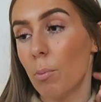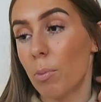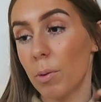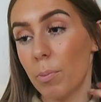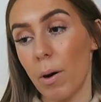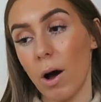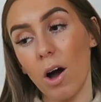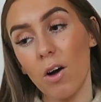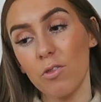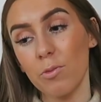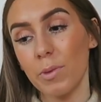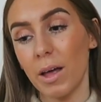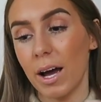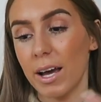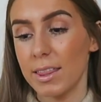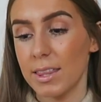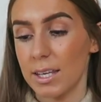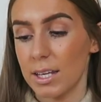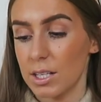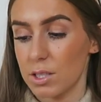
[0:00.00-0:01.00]
But apart from
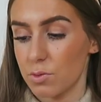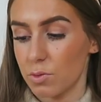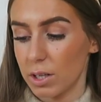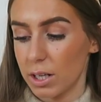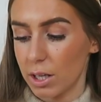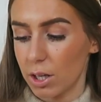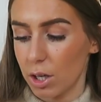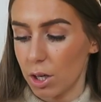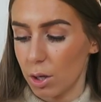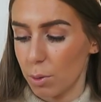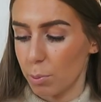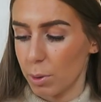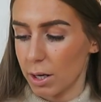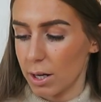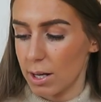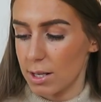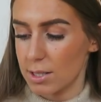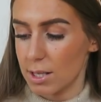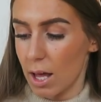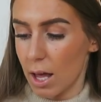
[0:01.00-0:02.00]
that, I think it's really cute
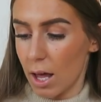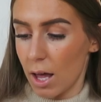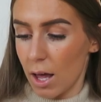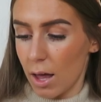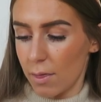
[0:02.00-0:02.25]
because